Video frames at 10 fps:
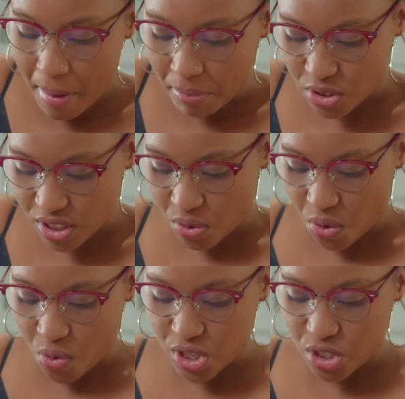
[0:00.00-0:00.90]
but you can
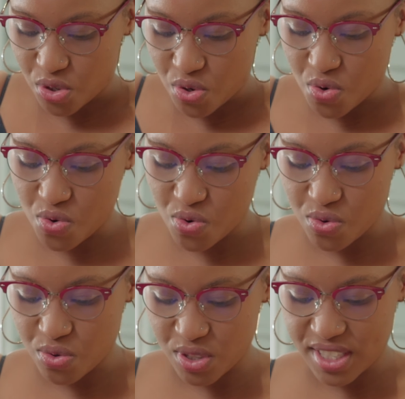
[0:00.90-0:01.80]
always
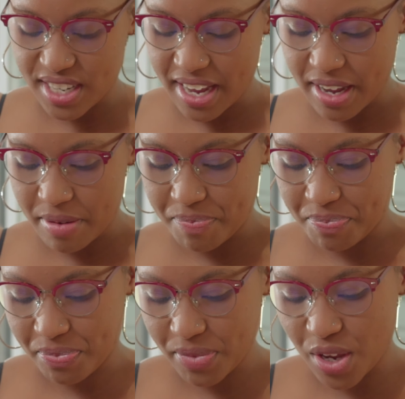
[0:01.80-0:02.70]
use
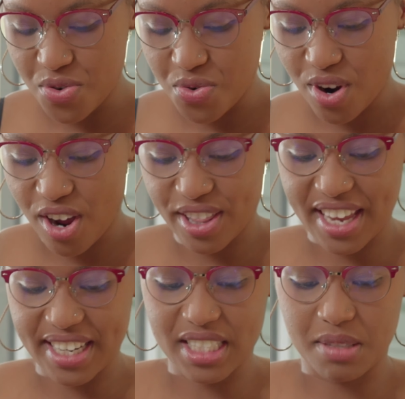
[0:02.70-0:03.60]
nougat that is